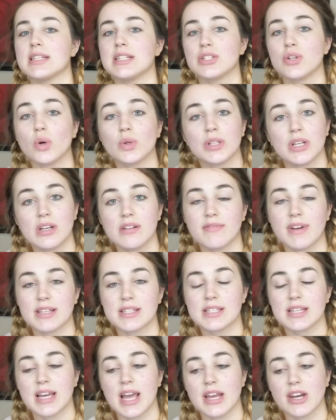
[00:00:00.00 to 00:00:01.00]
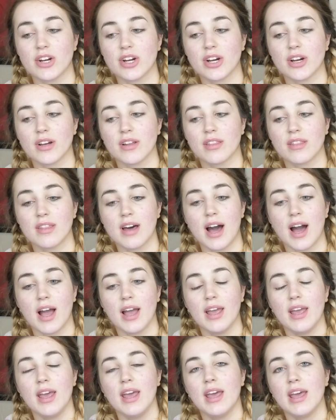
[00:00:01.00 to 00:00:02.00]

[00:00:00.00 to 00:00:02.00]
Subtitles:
he told an investigator that